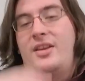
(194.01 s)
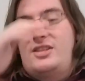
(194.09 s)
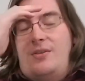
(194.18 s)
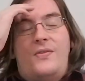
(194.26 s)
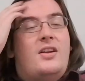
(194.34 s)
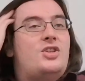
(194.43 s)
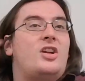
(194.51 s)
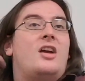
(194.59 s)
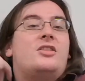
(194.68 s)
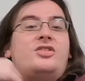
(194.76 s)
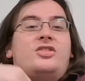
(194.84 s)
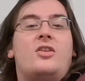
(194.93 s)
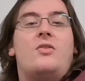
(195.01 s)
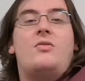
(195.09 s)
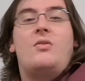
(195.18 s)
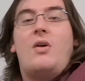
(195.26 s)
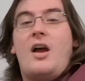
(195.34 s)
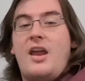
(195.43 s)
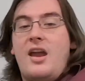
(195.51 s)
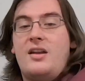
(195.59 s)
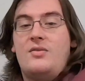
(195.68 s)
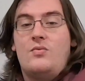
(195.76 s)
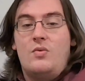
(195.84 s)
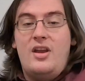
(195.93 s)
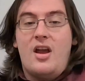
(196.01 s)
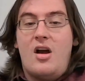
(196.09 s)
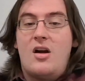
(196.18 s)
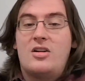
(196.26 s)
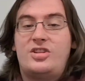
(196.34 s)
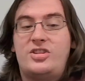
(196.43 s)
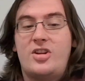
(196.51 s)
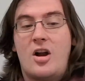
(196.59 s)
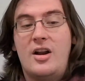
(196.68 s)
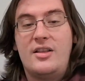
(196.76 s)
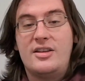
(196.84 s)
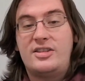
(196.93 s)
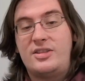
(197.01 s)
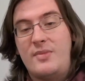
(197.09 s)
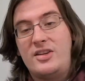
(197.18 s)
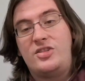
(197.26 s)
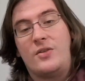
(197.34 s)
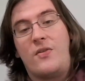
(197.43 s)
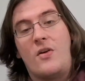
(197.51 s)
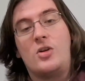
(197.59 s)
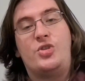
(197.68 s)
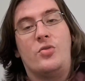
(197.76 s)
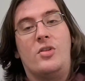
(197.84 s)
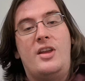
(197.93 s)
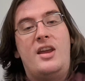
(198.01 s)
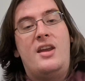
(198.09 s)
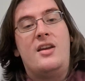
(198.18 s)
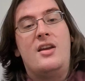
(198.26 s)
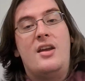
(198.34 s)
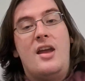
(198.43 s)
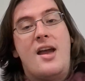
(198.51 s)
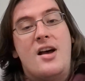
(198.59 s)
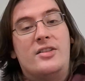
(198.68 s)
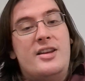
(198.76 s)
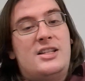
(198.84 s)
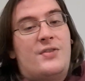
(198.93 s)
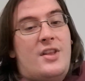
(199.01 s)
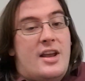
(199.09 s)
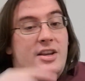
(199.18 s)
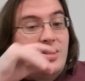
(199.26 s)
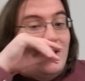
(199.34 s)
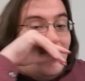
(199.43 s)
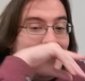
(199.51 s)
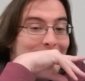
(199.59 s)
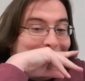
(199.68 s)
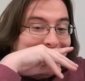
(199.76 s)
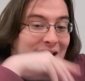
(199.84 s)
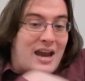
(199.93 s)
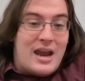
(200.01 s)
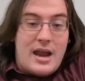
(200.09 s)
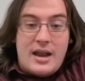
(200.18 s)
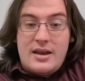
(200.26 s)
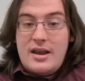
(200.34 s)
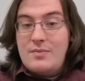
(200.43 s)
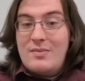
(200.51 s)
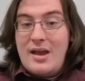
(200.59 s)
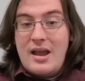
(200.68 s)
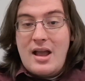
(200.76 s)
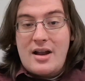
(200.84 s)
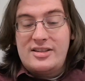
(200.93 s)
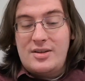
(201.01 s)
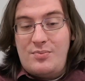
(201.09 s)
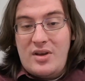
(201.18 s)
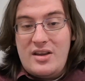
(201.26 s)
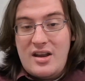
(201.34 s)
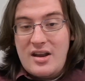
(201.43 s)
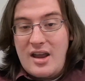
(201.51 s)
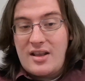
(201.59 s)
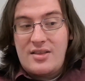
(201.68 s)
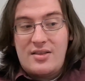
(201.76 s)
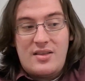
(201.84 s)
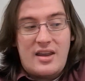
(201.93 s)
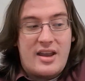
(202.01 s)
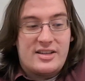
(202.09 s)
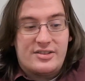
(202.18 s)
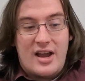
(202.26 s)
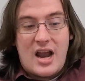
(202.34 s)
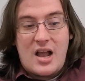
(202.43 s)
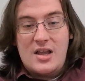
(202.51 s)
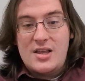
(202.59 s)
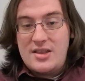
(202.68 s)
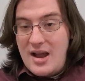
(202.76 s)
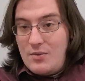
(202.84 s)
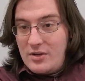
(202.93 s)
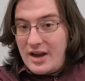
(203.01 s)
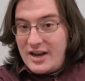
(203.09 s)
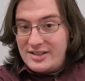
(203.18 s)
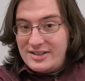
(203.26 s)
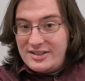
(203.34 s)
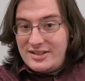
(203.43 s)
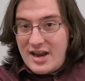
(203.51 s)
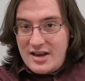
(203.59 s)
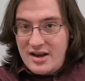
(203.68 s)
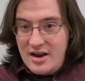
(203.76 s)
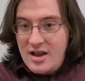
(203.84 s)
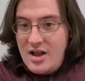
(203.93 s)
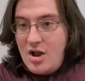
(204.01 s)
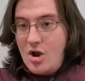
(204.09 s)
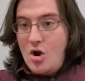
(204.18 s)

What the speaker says: things to finish on. So again, we are starting this semester virtually, at least for the next 2 weeks. And in my honest opinion, I think it's likely that that will get extended.